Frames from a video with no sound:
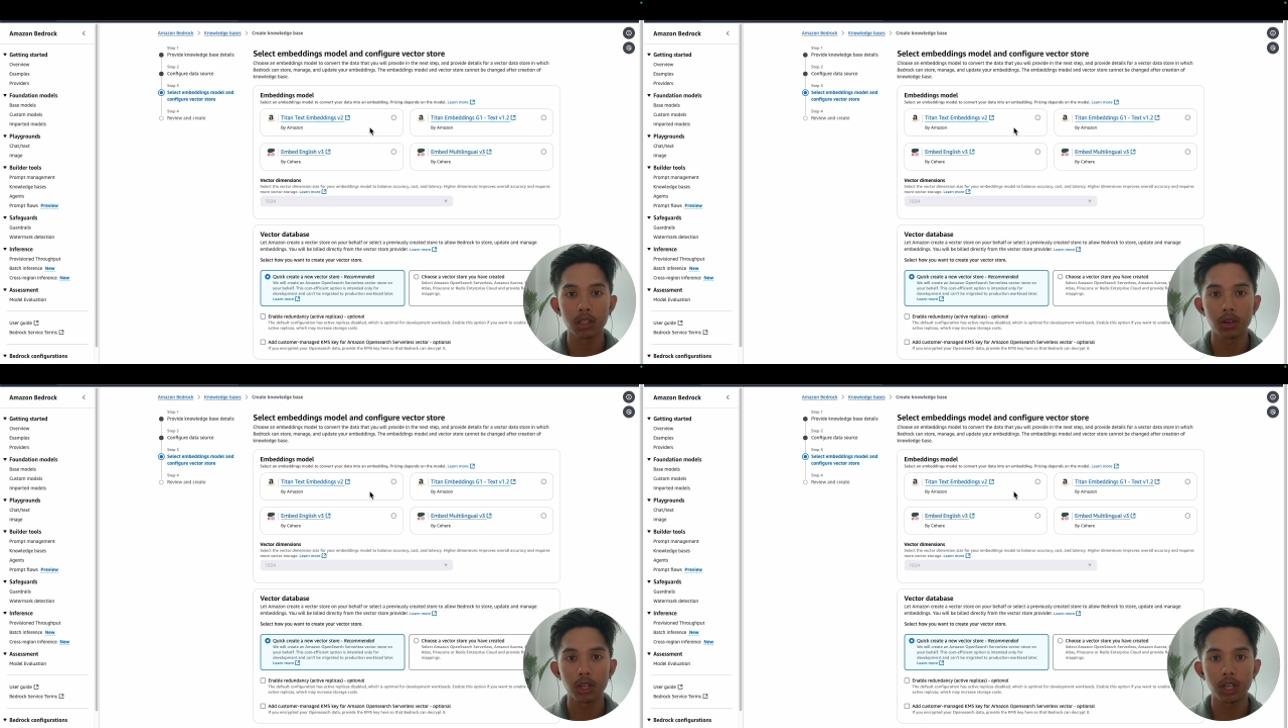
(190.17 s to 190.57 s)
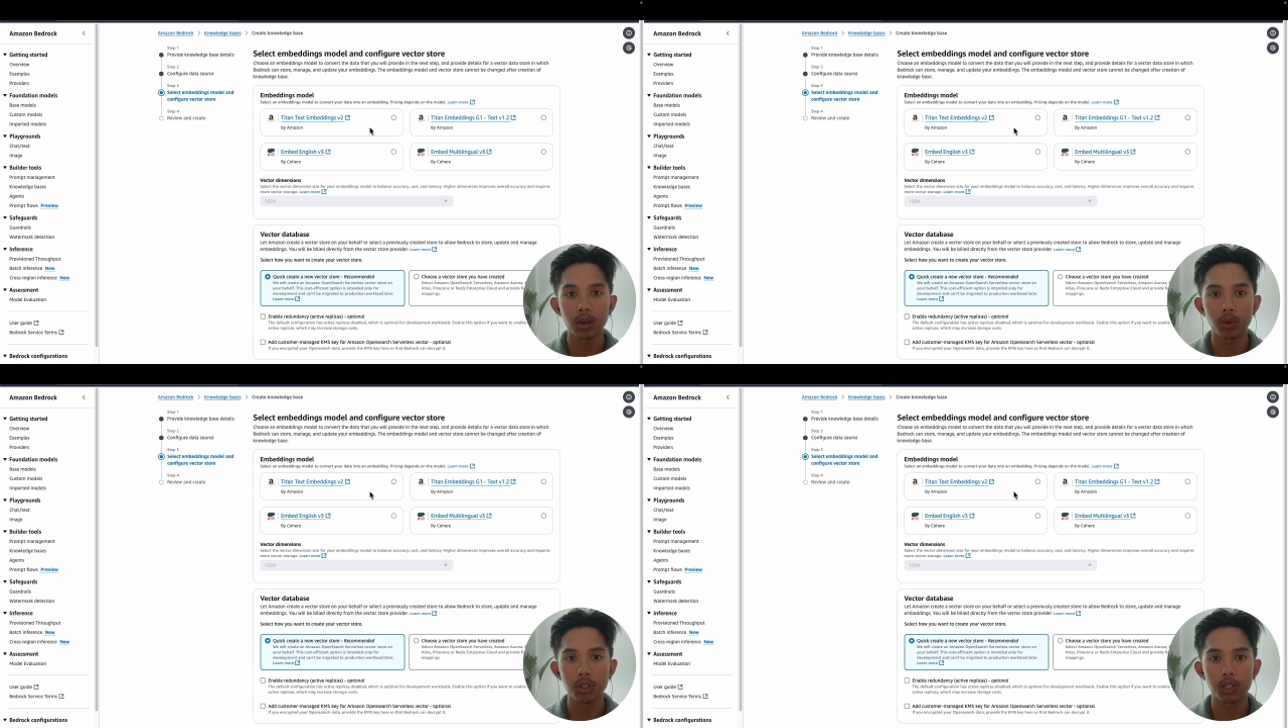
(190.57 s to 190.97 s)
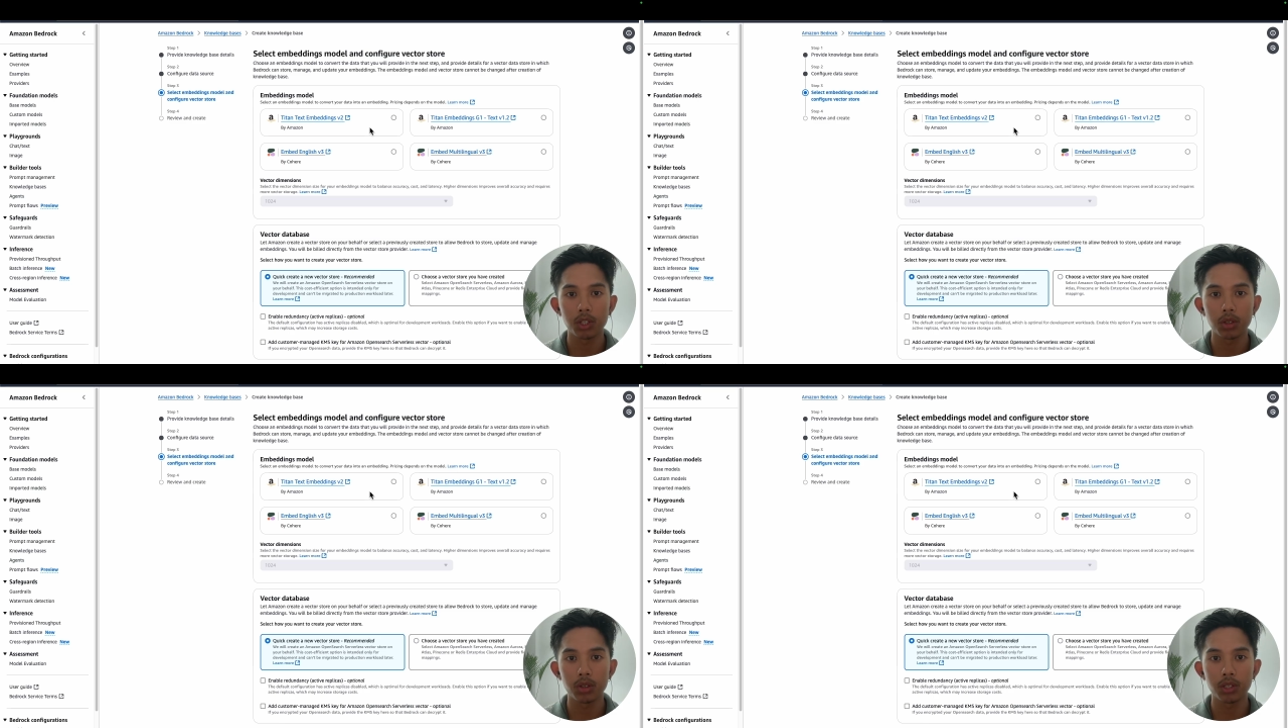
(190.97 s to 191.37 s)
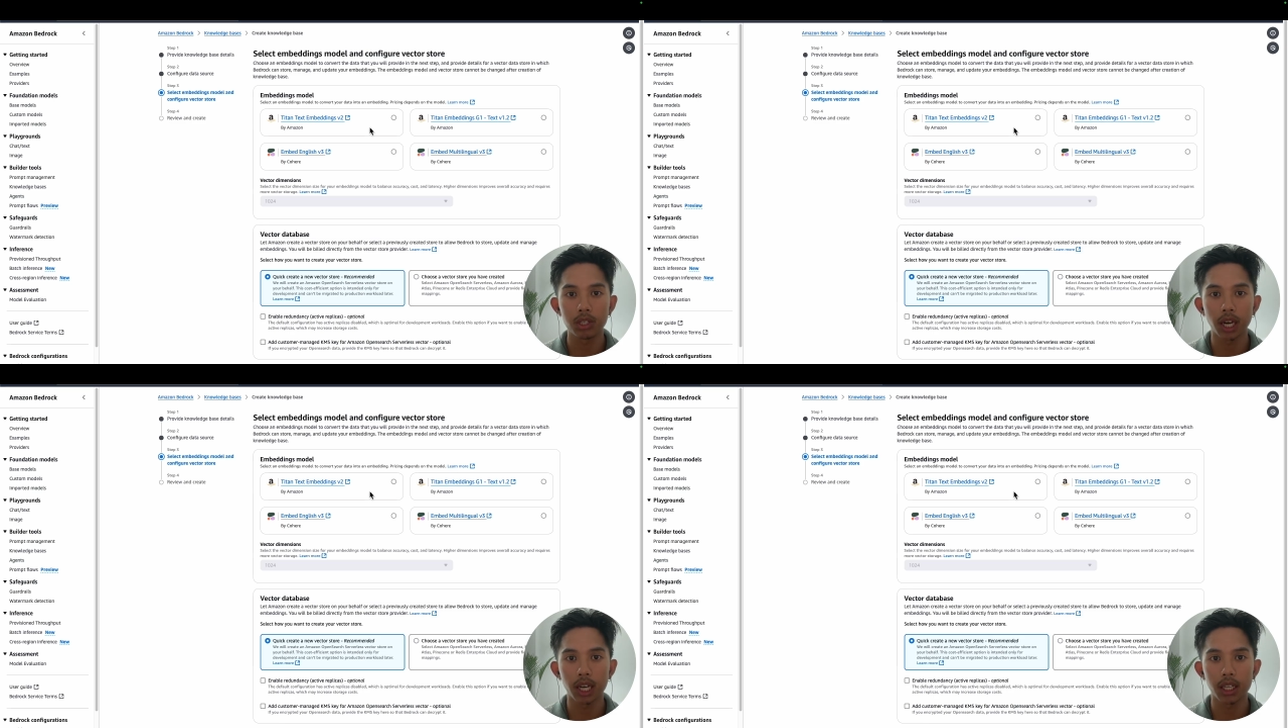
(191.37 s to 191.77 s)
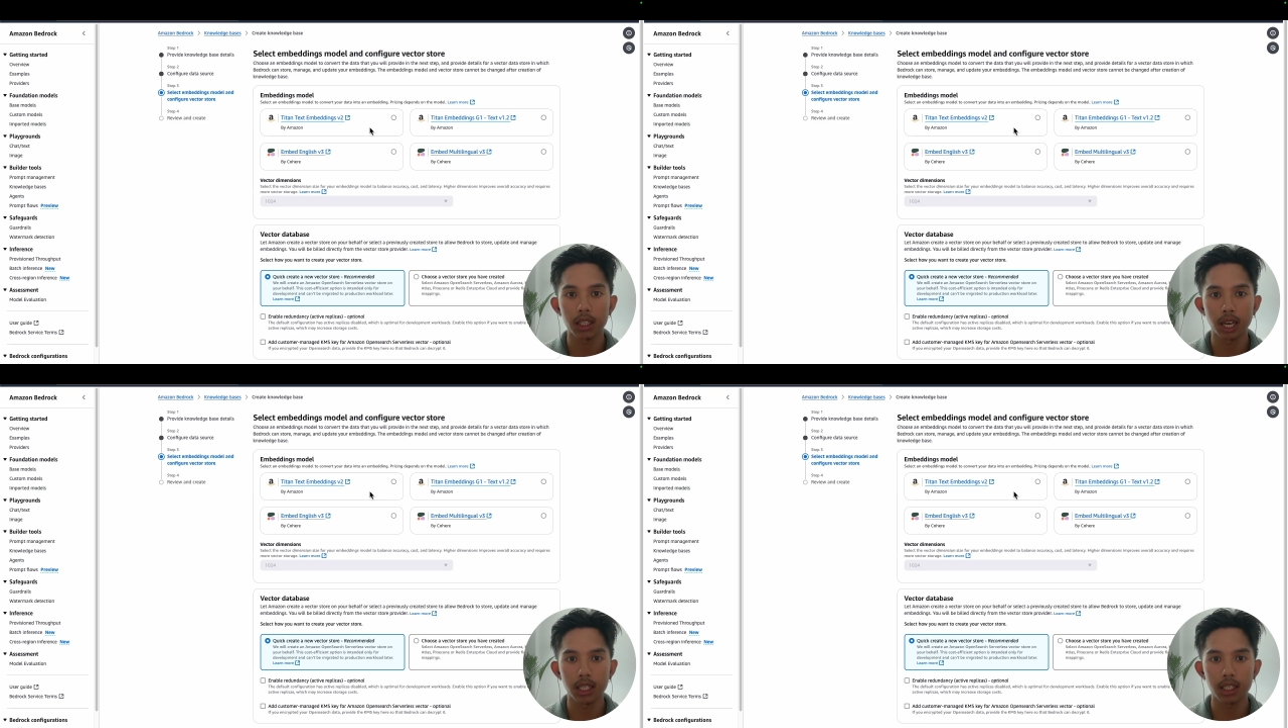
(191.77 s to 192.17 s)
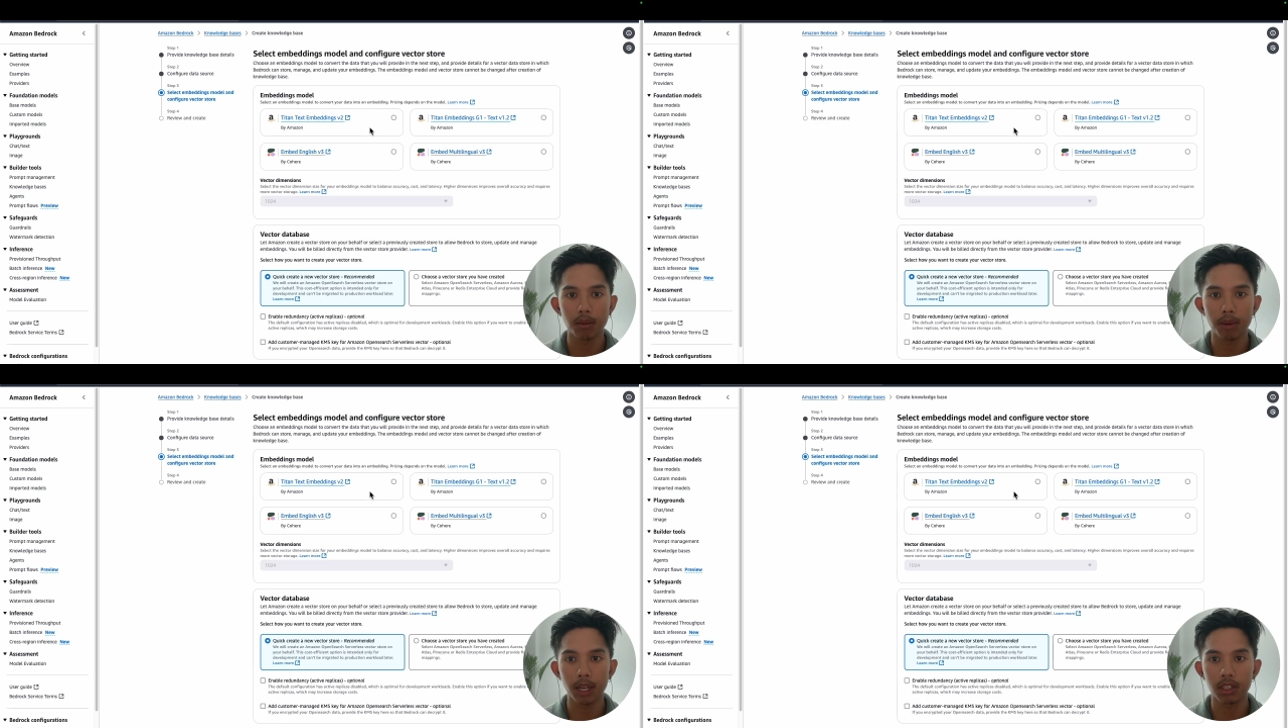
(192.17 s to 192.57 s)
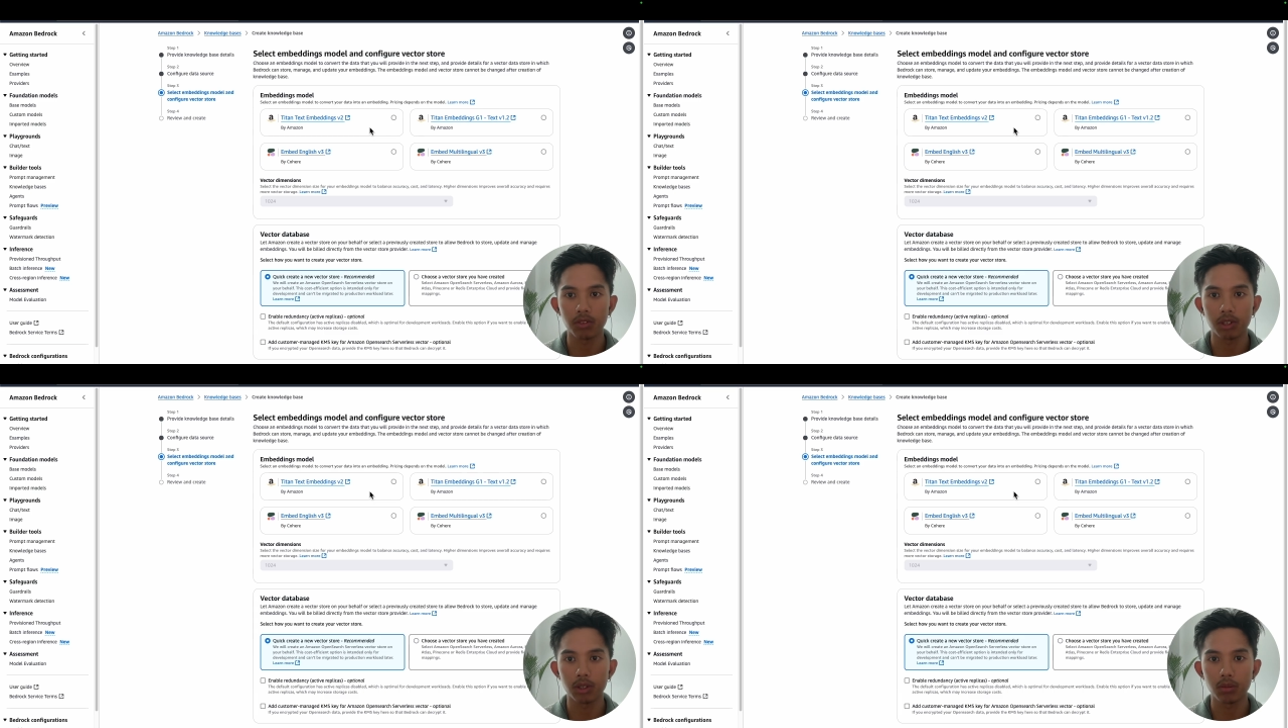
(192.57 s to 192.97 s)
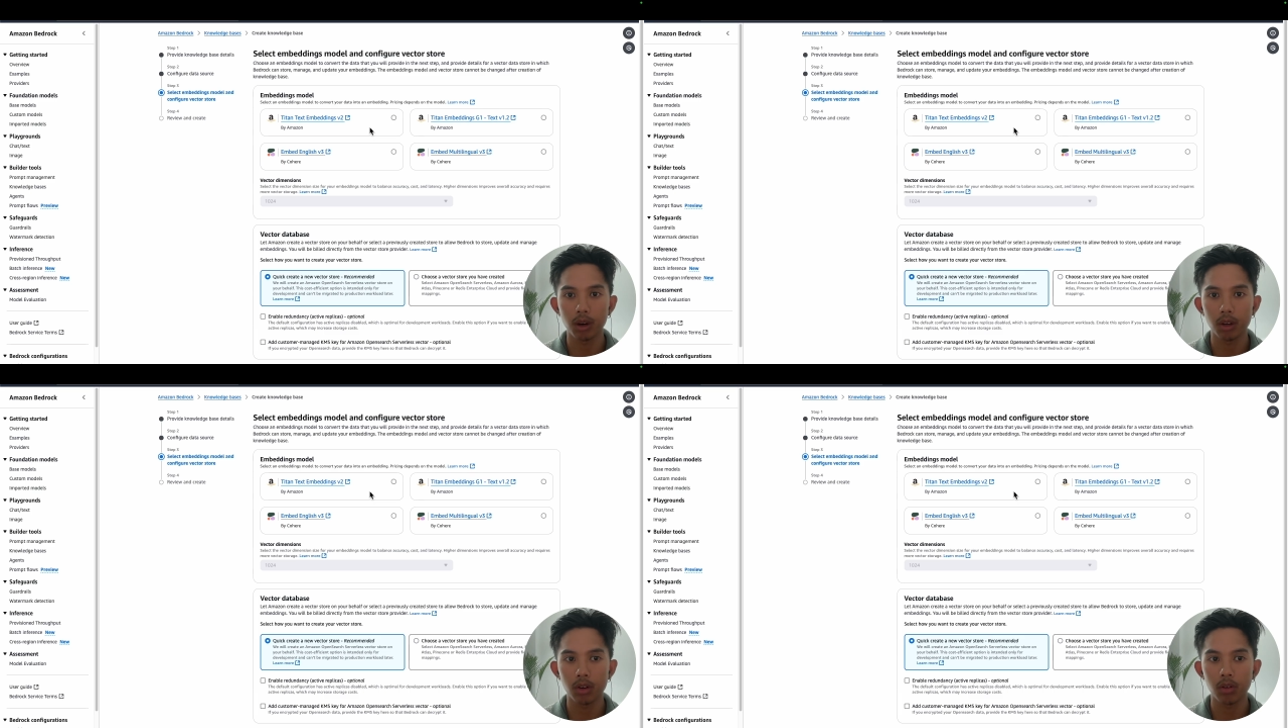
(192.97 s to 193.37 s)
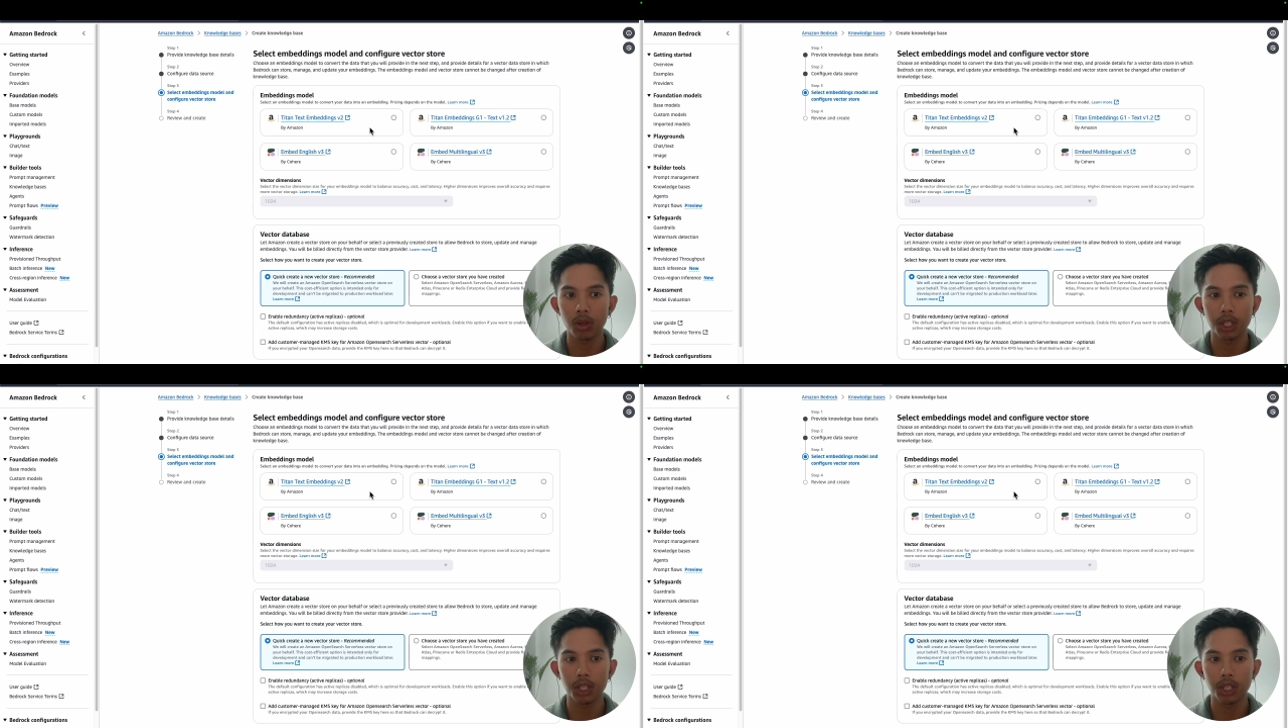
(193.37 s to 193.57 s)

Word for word: So here we'll just use the Titan Text Embeddings V2 model,